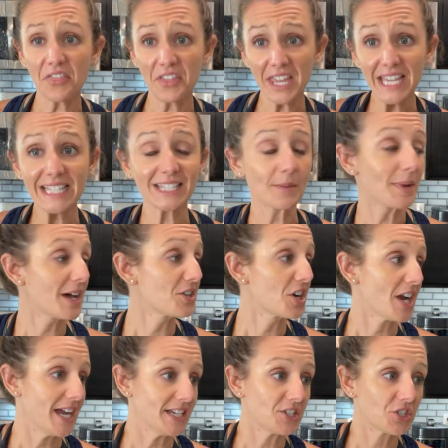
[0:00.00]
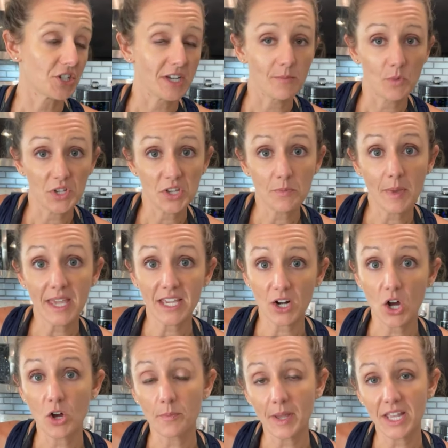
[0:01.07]
thing is about your ice cream when you make it
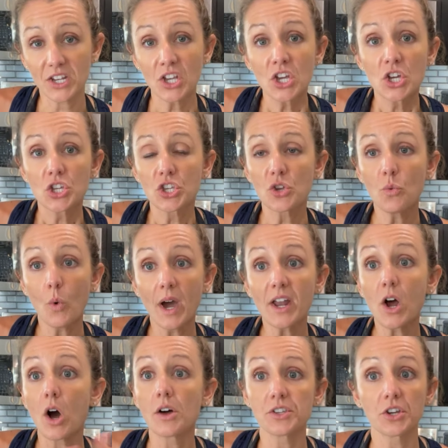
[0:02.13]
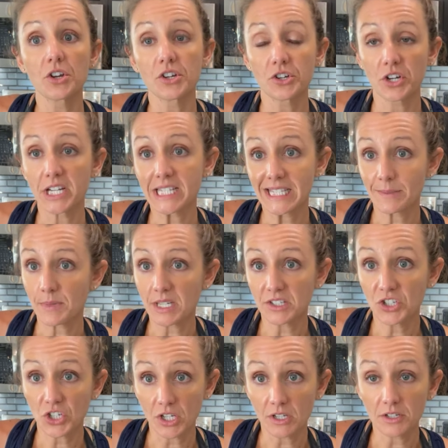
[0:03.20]
homemade, you want all your ingredients to be
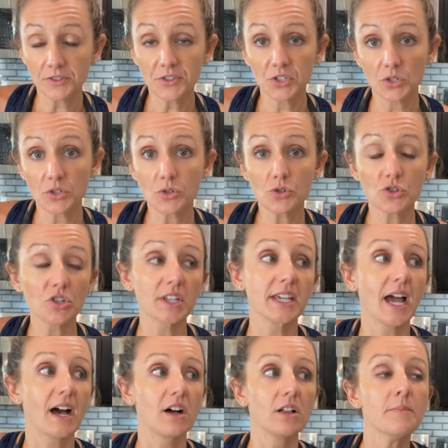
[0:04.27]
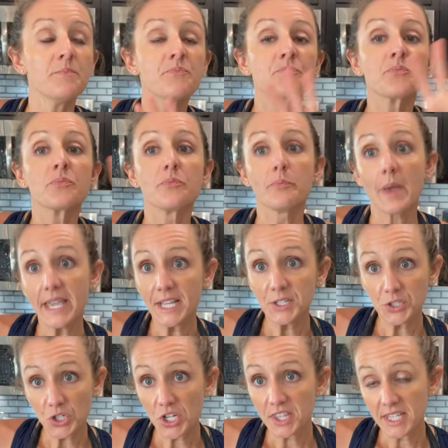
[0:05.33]
chilled. So usually I'll make it
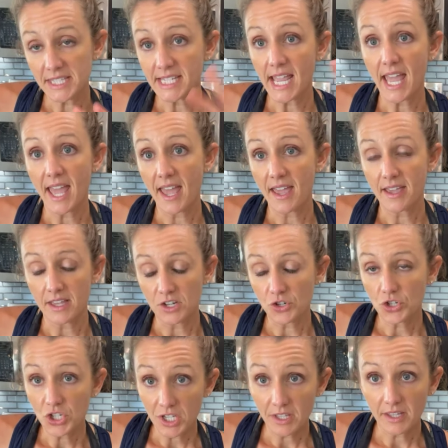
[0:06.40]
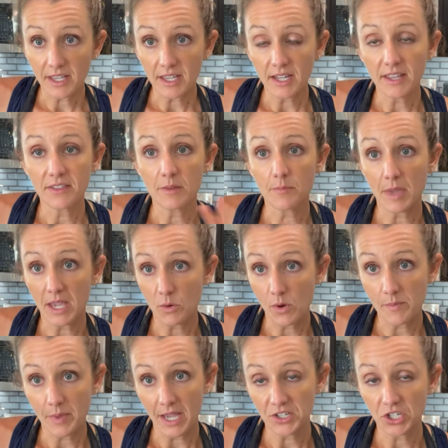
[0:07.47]
during the day and chill it and then make
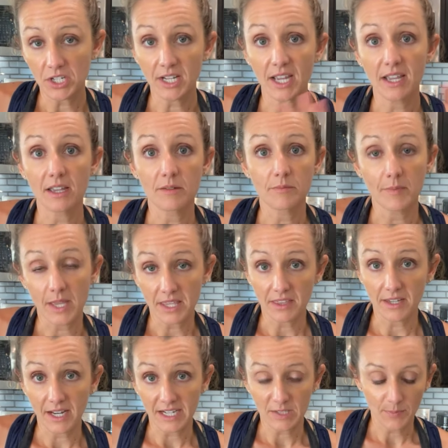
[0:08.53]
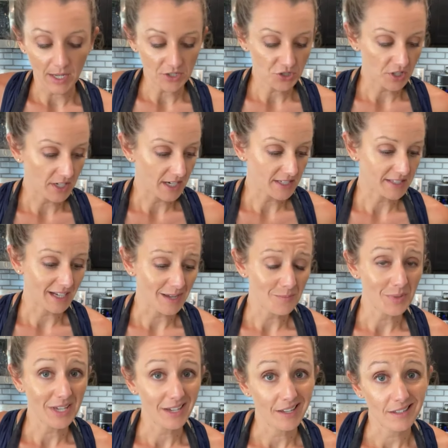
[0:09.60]
one batch at night and make the next batch the next night
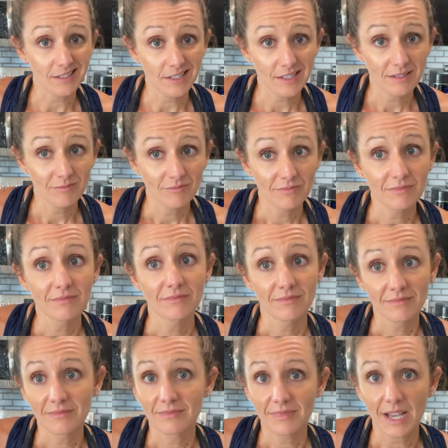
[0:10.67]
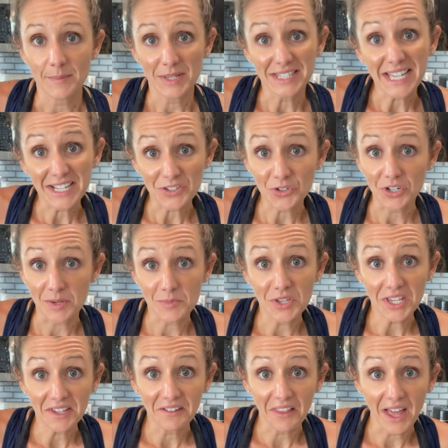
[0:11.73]
because I mean it's ice cream you
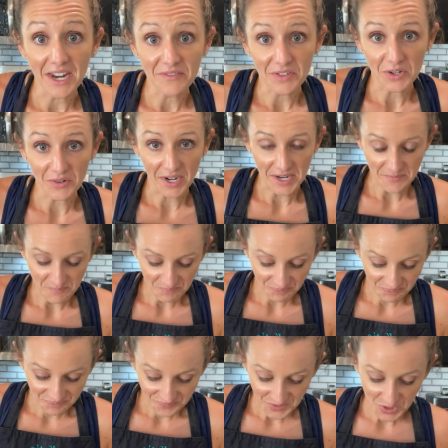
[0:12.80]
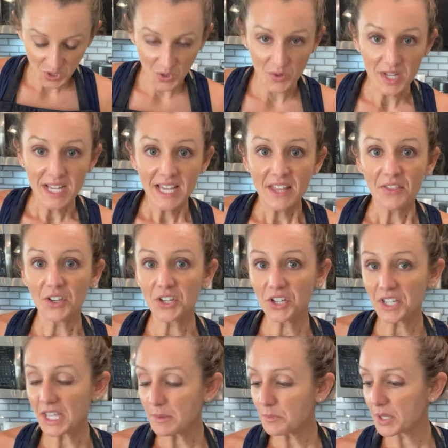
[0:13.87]
eat a lot of it right so the
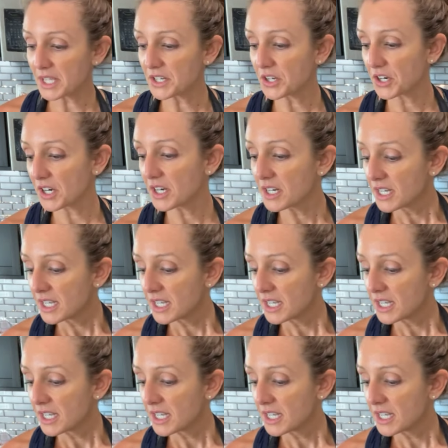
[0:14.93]
cooking blender